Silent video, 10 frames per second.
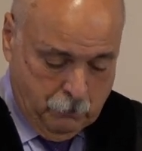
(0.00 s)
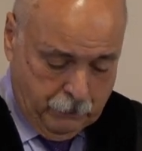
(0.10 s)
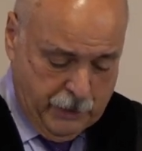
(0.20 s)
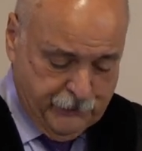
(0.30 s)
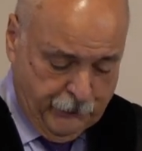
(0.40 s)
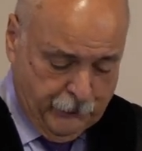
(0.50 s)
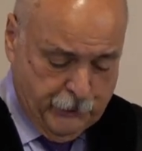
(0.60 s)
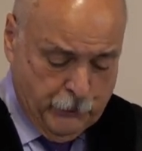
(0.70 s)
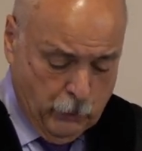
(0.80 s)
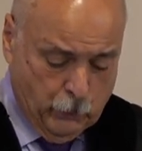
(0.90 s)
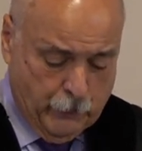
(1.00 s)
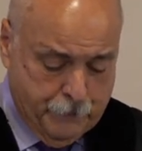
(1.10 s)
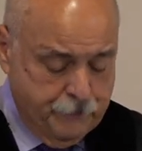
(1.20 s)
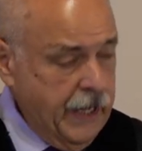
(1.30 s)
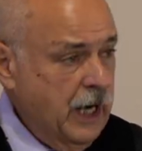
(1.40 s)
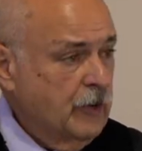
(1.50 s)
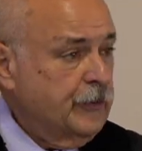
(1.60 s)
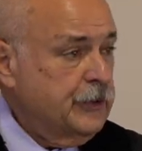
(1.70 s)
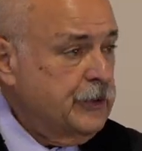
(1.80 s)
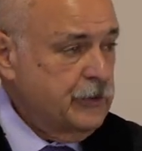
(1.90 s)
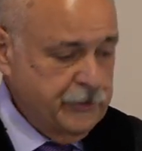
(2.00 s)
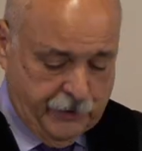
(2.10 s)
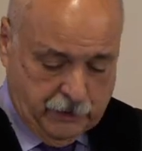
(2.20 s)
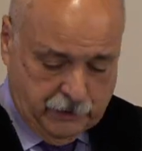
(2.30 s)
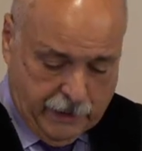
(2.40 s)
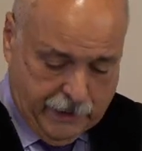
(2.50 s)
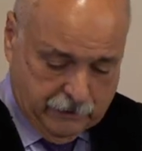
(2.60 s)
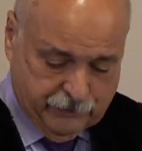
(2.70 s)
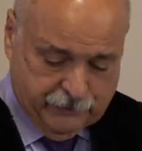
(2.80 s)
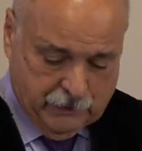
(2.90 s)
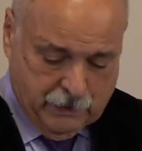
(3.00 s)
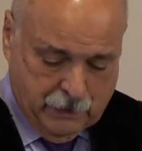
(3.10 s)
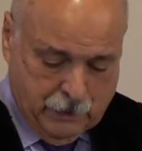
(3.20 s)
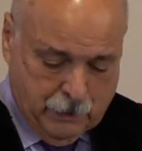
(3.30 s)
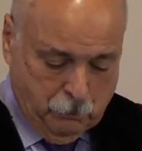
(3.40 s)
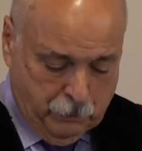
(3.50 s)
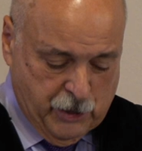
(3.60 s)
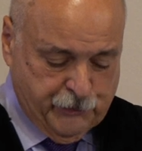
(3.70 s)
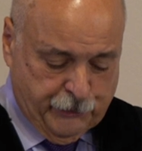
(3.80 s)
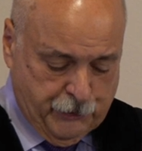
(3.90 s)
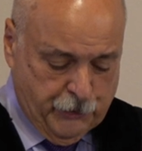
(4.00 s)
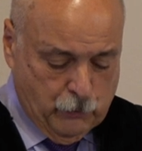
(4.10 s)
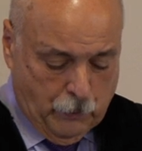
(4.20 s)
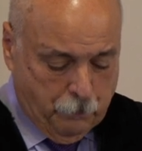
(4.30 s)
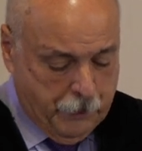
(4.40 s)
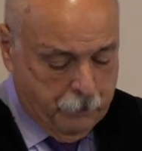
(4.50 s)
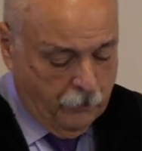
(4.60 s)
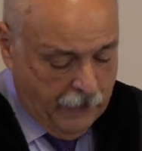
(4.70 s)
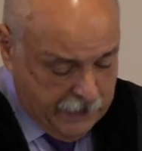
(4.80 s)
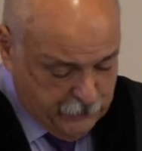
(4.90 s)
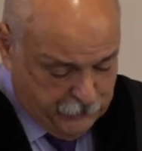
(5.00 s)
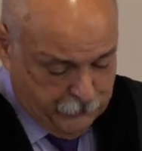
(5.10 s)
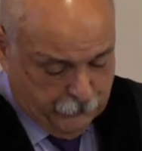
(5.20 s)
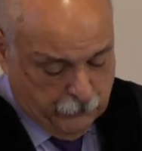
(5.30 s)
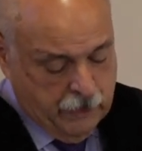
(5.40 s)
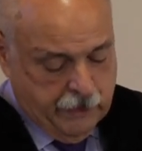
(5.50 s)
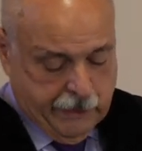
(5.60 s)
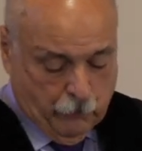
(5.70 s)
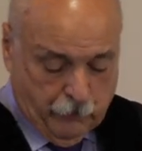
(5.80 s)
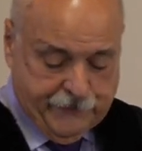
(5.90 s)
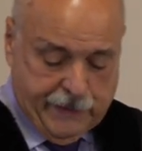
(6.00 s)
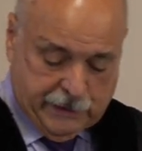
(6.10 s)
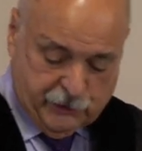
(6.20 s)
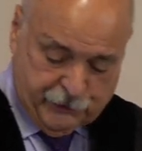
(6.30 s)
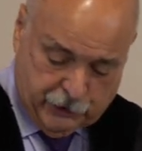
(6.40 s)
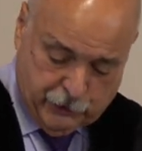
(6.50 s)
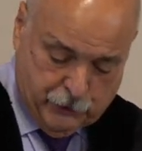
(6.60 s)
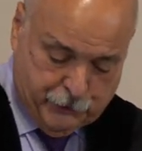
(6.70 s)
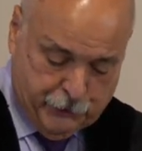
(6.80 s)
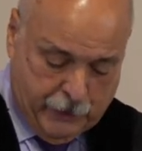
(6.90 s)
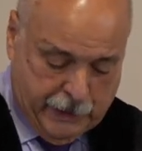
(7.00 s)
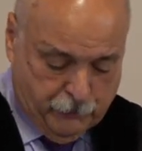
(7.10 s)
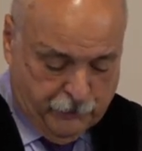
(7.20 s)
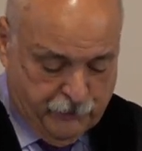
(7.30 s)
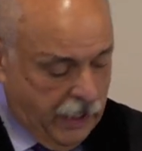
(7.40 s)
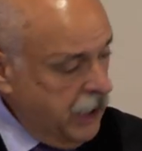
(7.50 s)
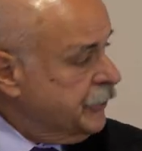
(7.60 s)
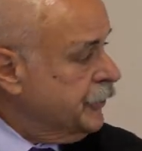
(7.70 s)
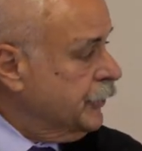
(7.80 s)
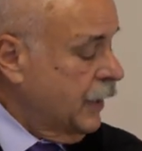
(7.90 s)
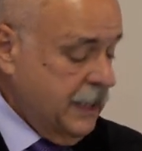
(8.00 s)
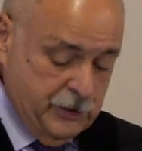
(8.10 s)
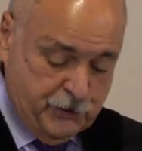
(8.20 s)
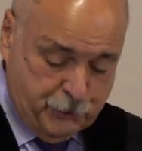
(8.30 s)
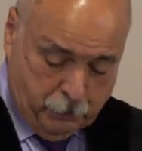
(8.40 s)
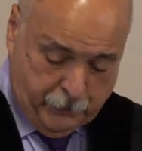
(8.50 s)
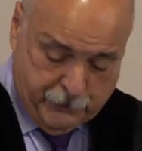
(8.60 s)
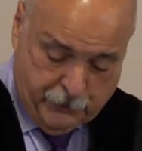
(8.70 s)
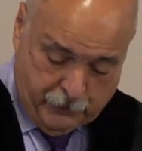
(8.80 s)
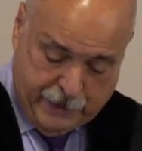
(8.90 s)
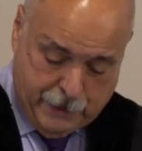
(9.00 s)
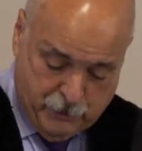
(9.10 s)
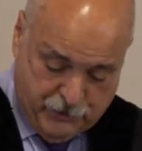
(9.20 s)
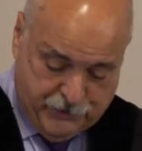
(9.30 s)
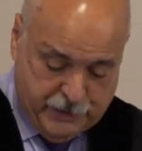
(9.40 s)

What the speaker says: Blessed are you who weep now, for you shall laugh. Blessed are you when people hate you, and when they exclude you and revile you and spurn your name as